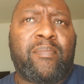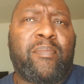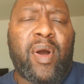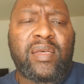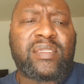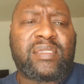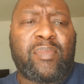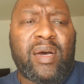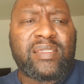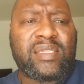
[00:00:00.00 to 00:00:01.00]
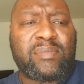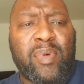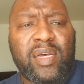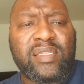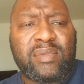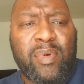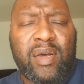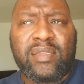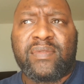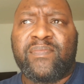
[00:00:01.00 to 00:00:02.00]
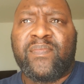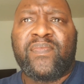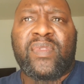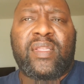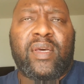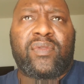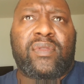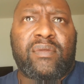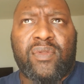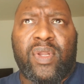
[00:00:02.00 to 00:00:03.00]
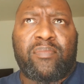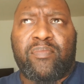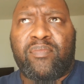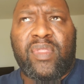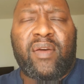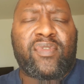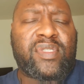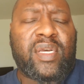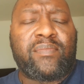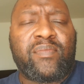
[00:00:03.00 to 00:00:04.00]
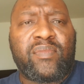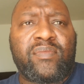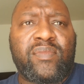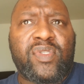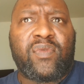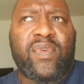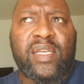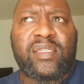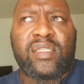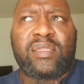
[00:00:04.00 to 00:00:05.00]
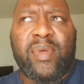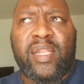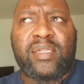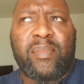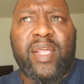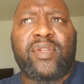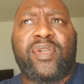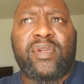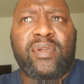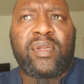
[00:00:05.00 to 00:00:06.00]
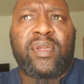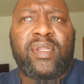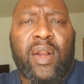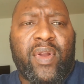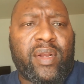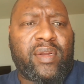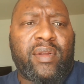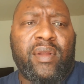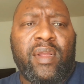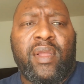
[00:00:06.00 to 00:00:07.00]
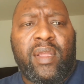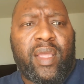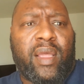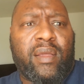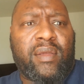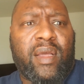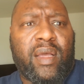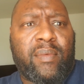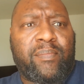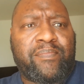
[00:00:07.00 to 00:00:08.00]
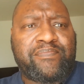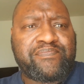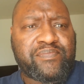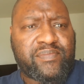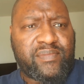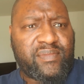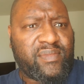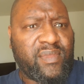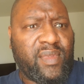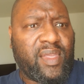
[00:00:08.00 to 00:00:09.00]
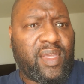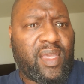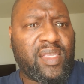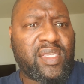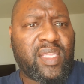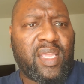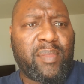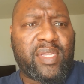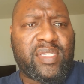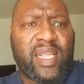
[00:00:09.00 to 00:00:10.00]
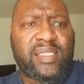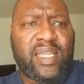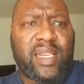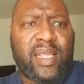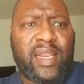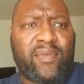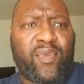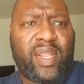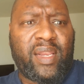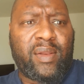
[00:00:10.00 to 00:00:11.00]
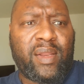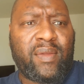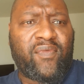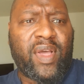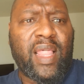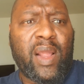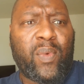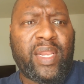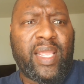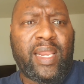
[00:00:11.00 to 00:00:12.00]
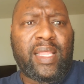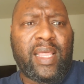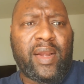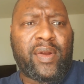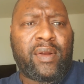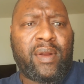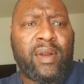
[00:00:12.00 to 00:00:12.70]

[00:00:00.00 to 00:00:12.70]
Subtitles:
boss's boss's boss's boss, 3 levels up: supervisor, assistant manager, manager, director. Yeah. He sent the email today saying that if we felt like we need a letter